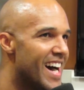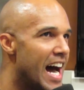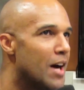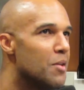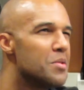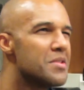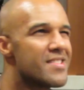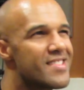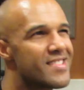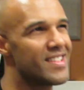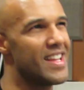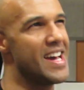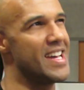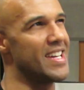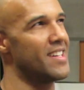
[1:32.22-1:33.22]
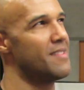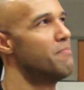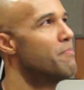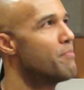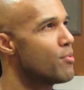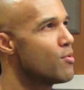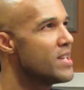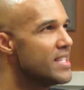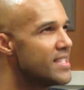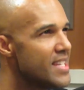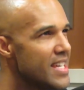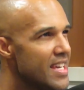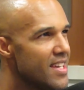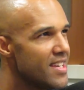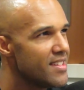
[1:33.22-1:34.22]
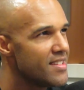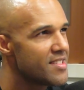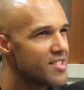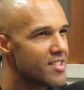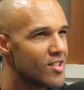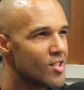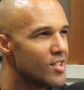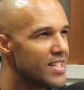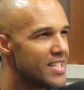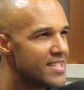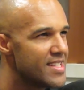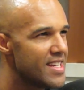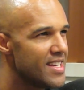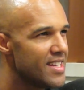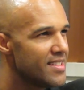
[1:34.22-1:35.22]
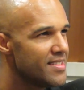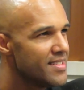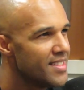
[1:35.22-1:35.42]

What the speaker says: I was like preteen to early teen.